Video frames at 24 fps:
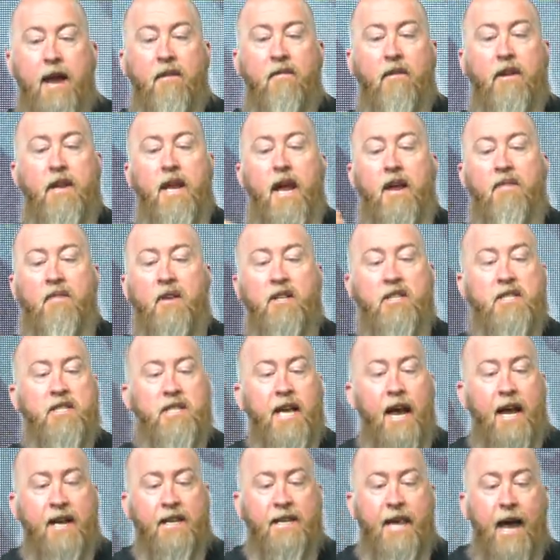And Nathan
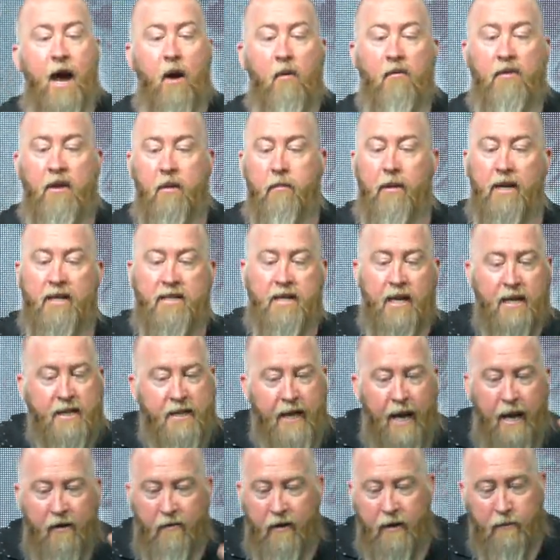sat down with him and he
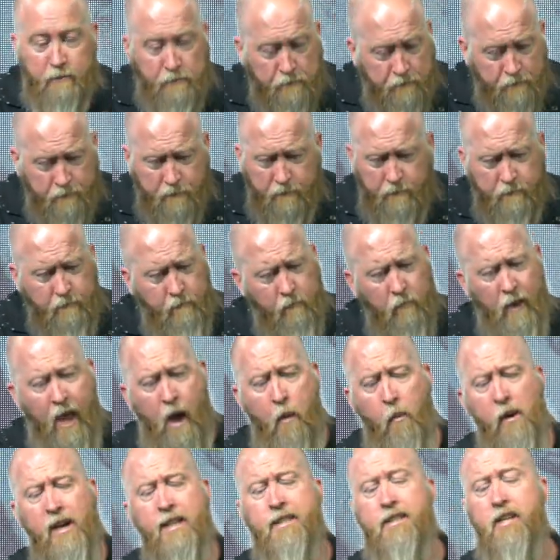said, David,
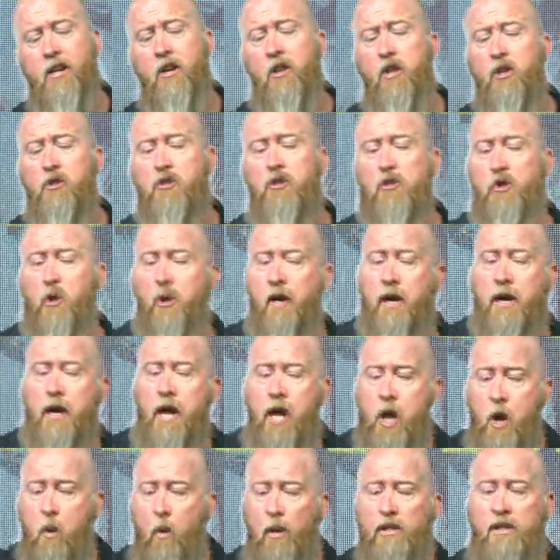I want to tell you a little
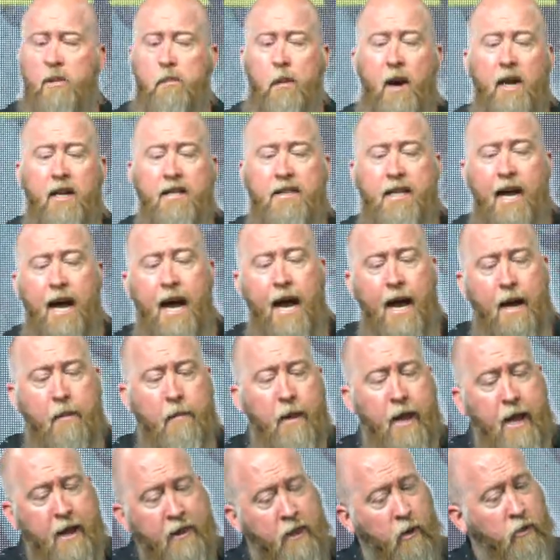story. Once upon a
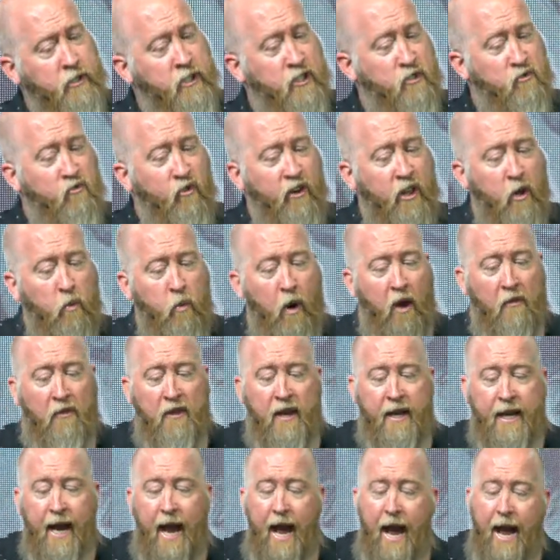time, there was this really
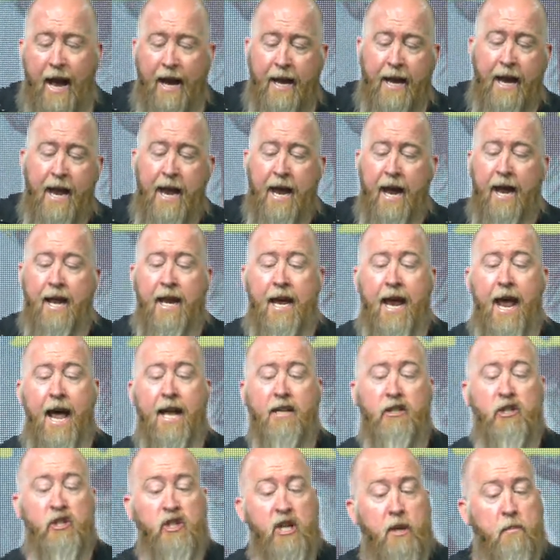wealthy guy, and he
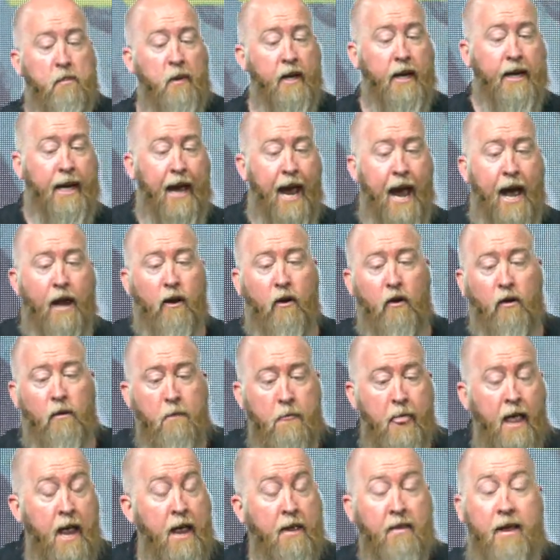had sheep and
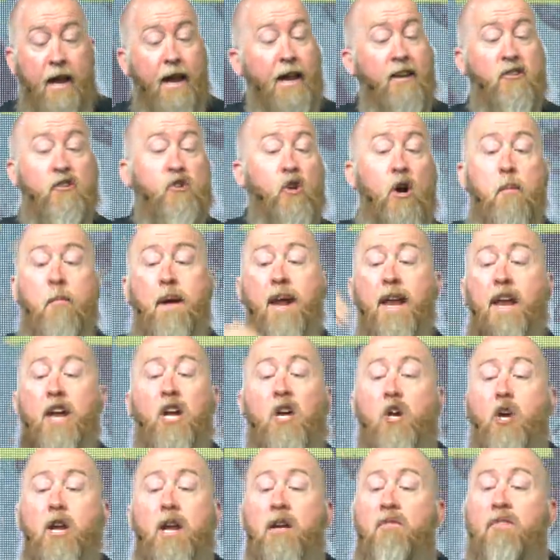cattle, that so
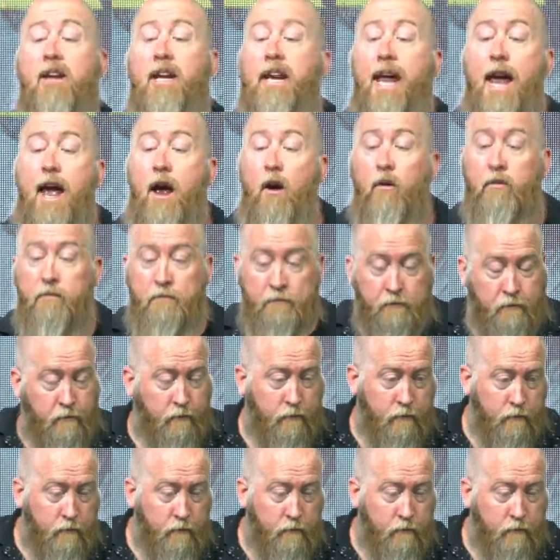many he couldn't even count.